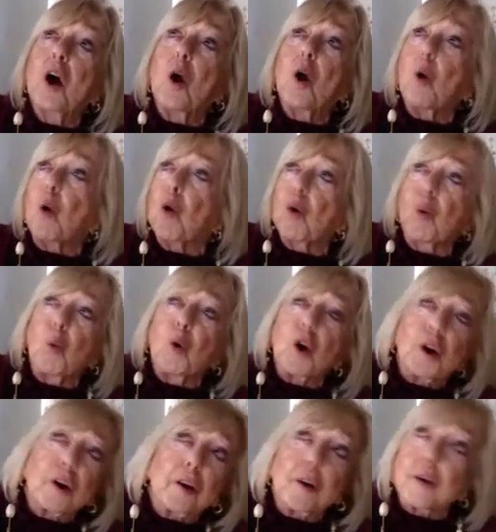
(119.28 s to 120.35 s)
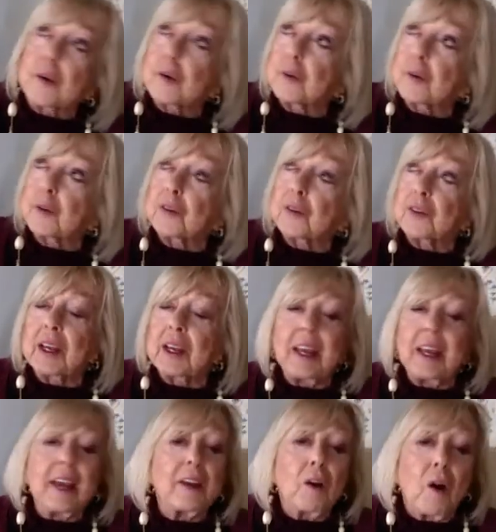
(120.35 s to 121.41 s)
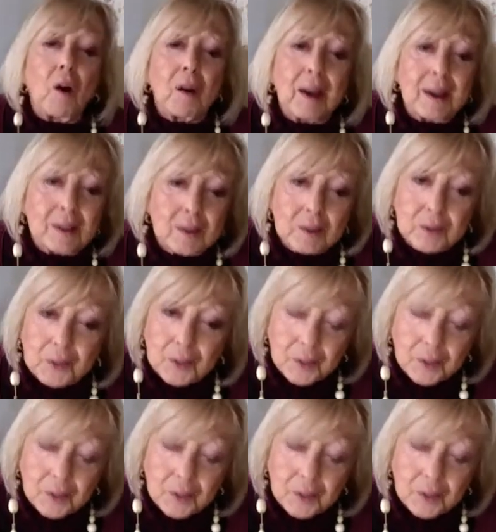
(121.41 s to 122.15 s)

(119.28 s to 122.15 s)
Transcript: or workers. He had all kinds of